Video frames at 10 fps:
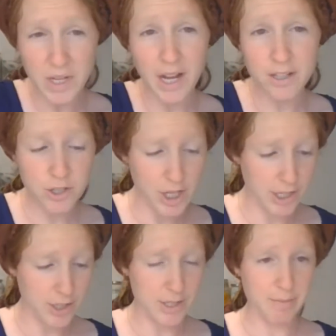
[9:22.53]
the color
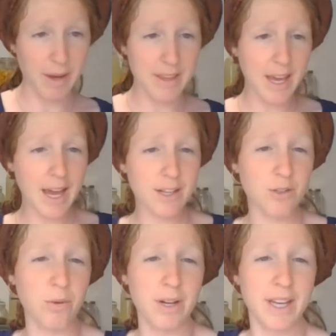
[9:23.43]
changes. By the end,
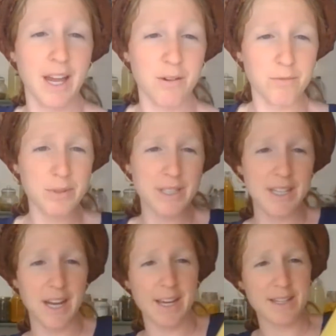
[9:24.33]
you want to get a really
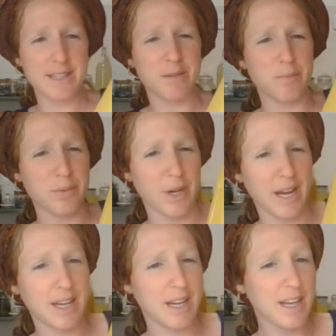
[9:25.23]
nice,
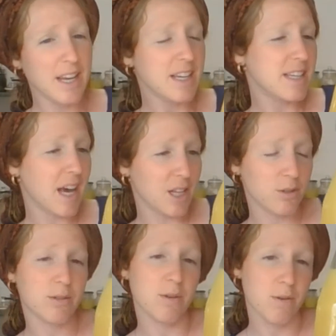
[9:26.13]
bright
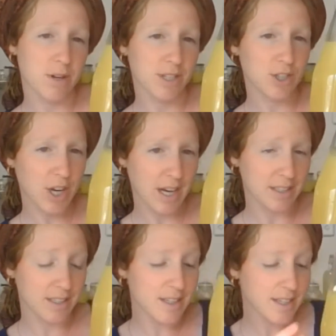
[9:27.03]
yellow or orange
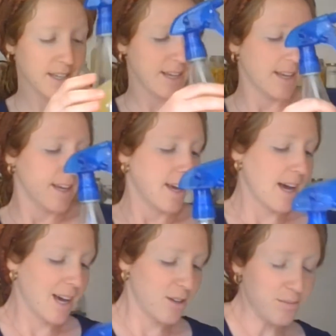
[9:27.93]
color.
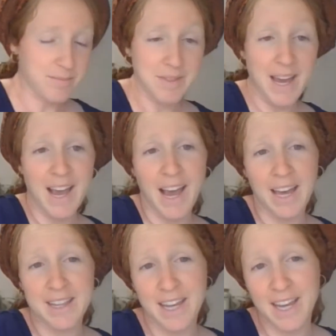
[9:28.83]
And
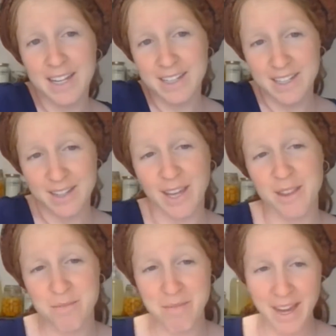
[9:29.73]
then
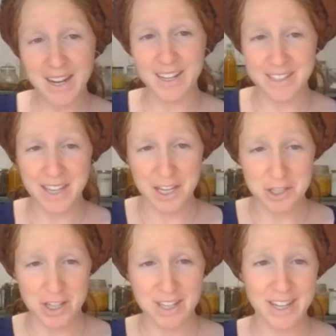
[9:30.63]
the main
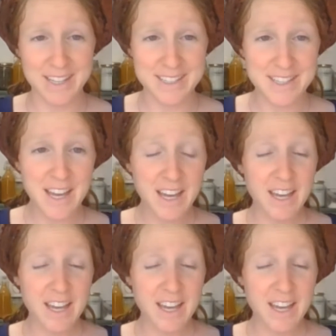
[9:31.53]
indication is